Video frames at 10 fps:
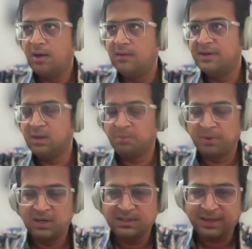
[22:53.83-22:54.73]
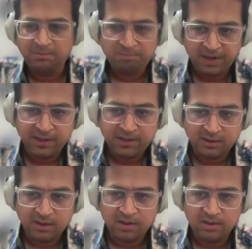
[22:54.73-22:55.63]
the typical template
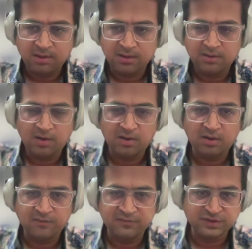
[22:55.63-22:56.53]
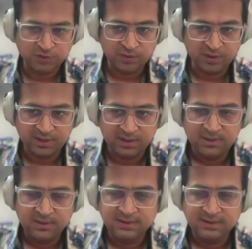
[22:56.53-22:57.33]
of the story.